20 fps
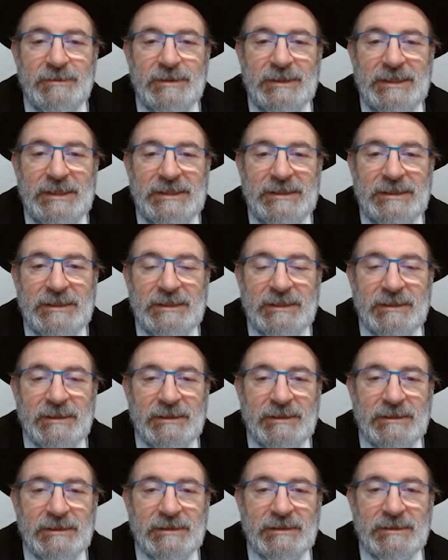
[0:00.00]

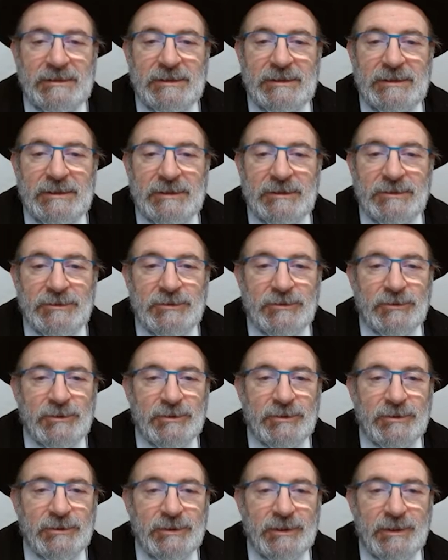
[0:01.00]
e6 is
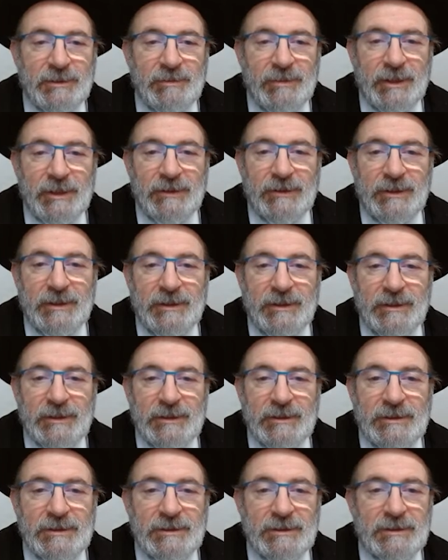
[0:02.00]
controlled only by the
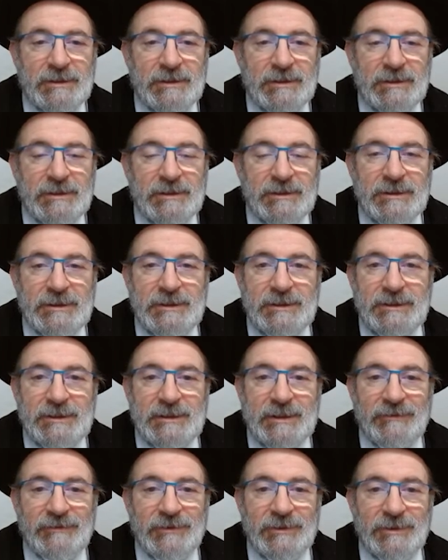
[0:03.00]
knight
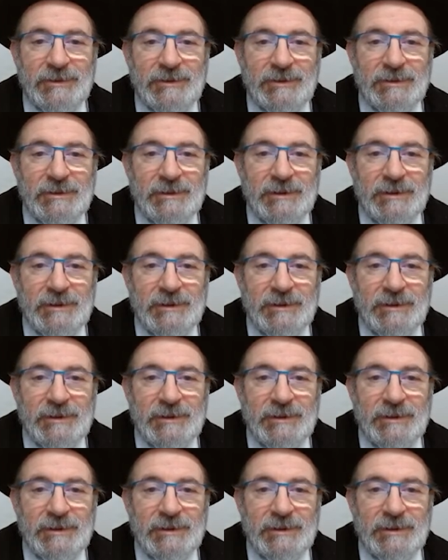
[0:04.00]
c7.